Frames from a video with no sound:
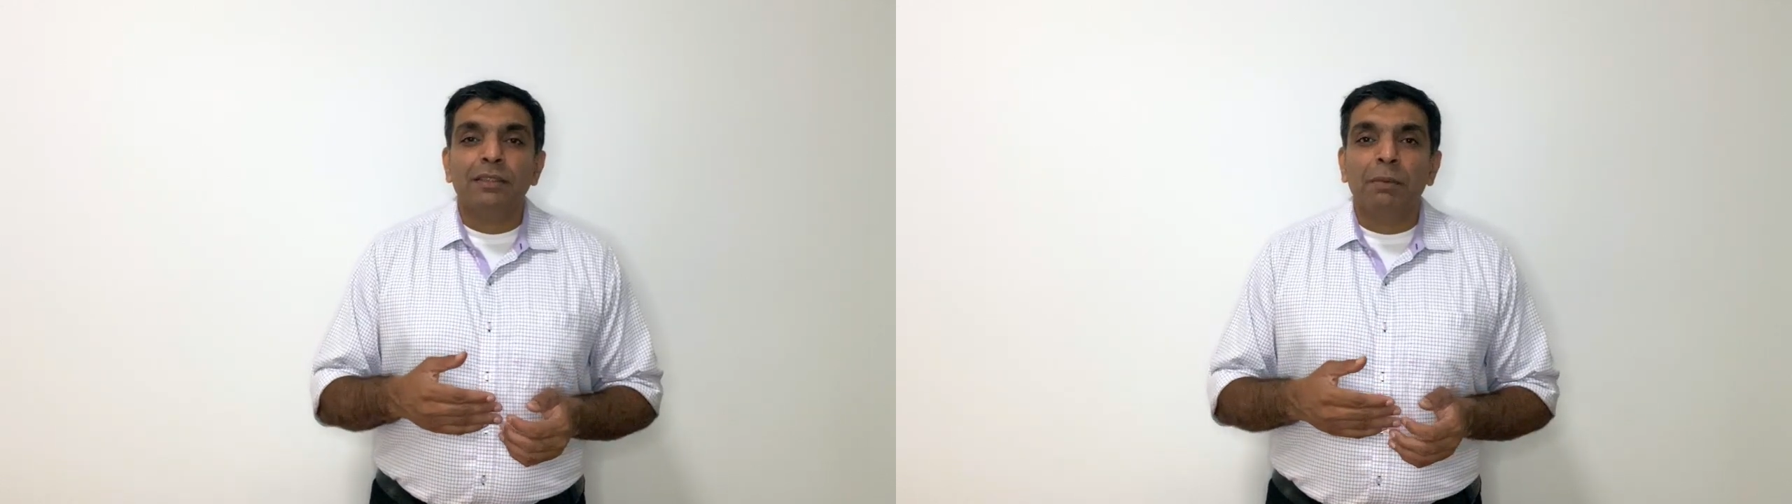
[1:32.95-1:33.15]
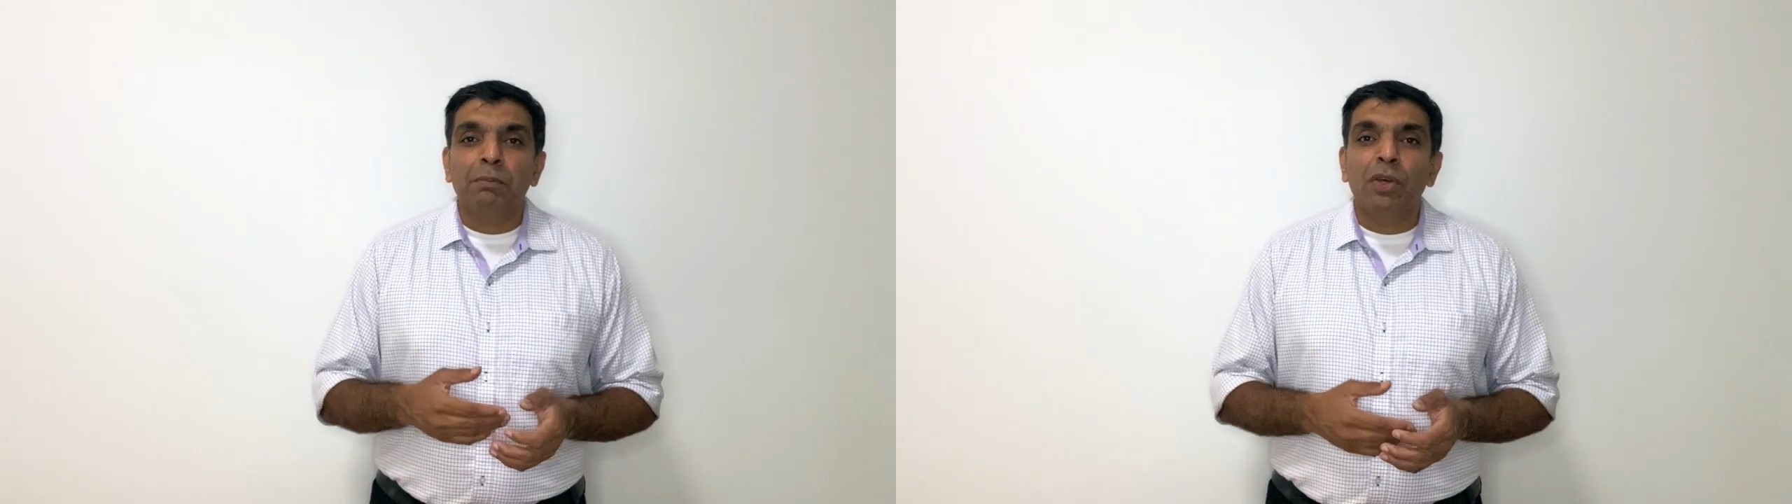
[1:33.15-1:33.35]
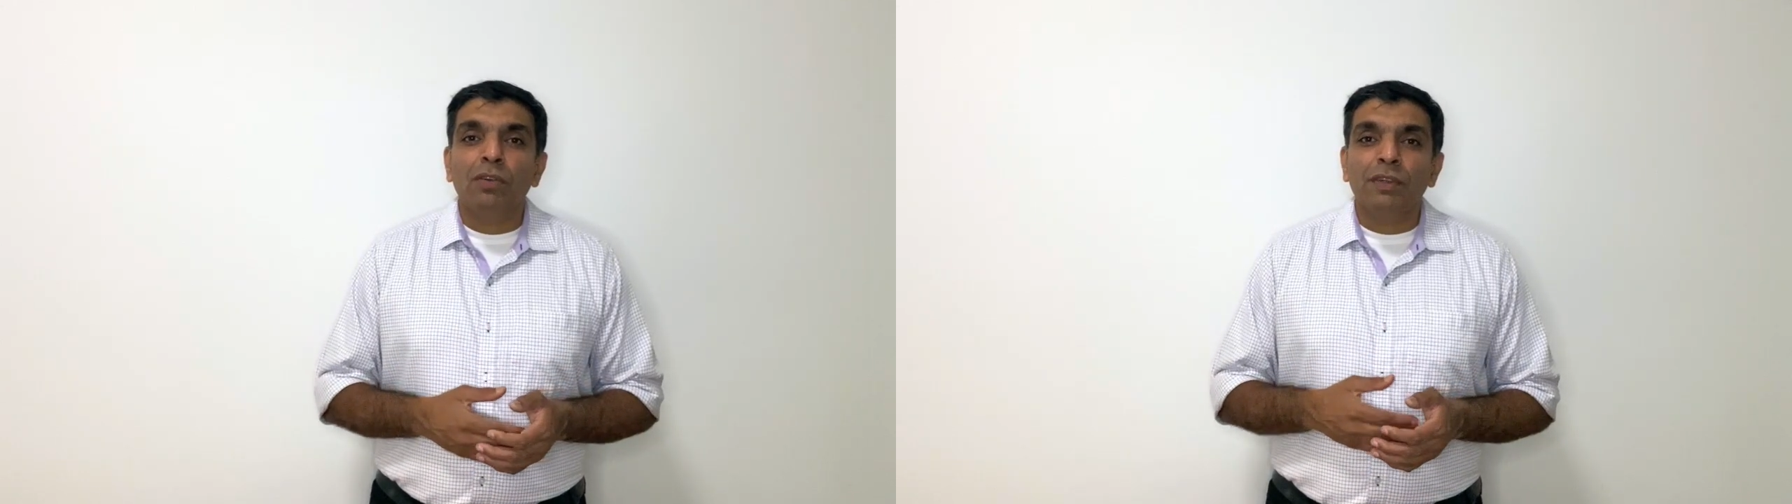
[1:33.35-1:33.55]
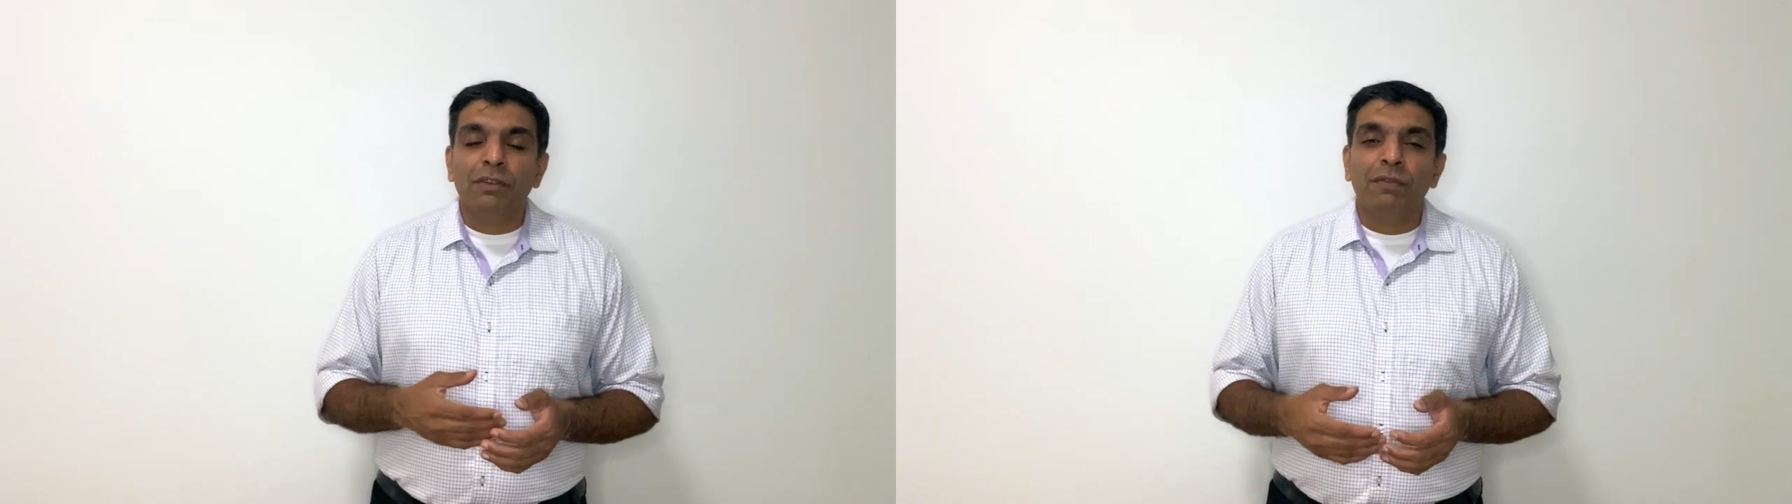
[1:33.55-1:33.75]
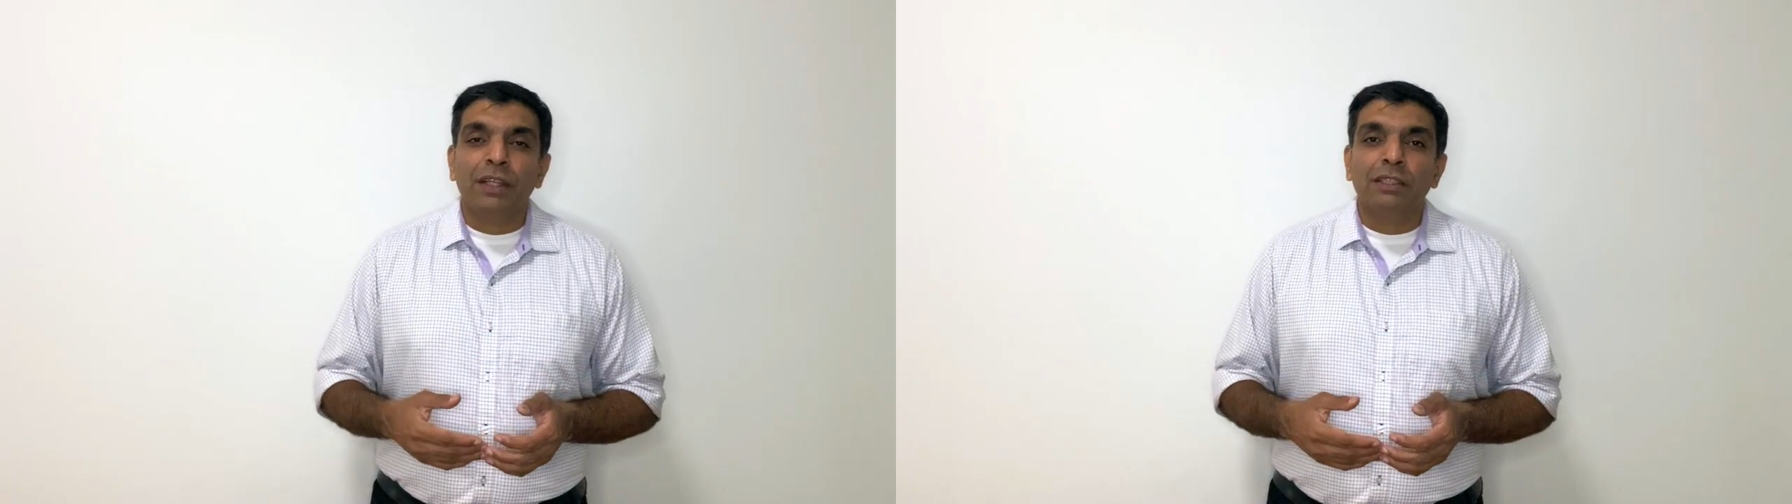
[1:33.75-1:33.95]
number of
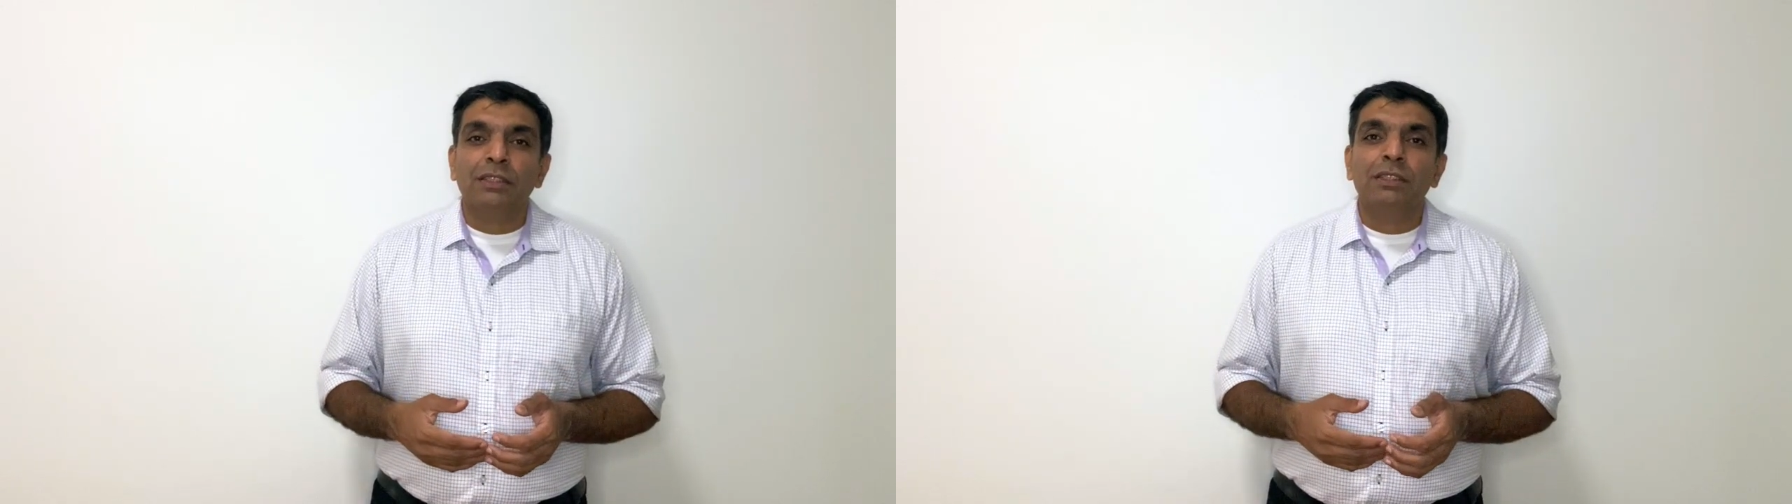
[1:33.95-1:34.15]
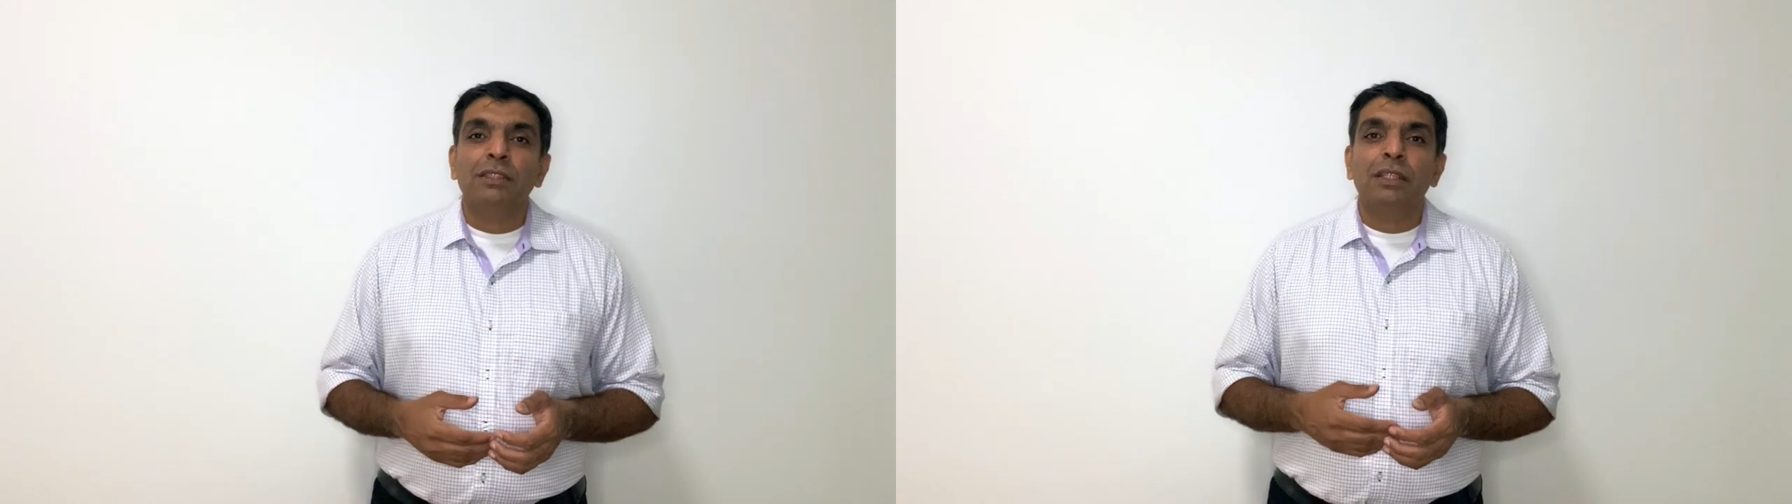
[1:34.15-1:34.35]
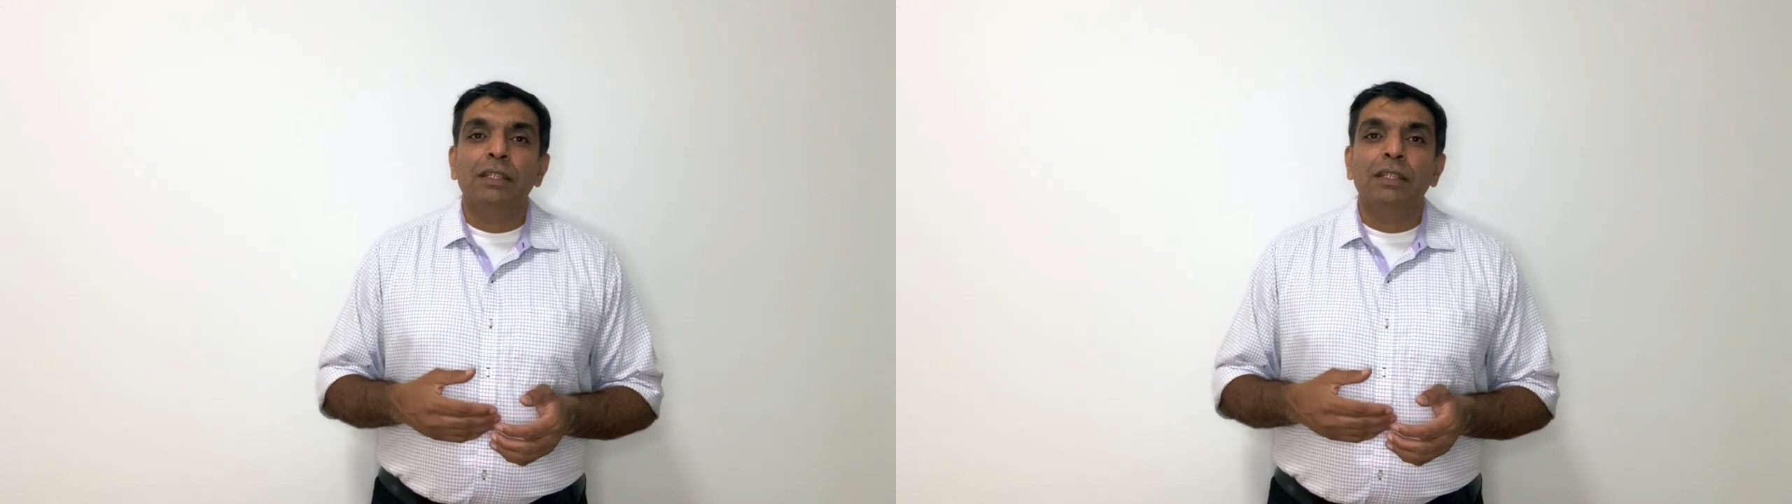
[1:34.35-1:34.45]
infections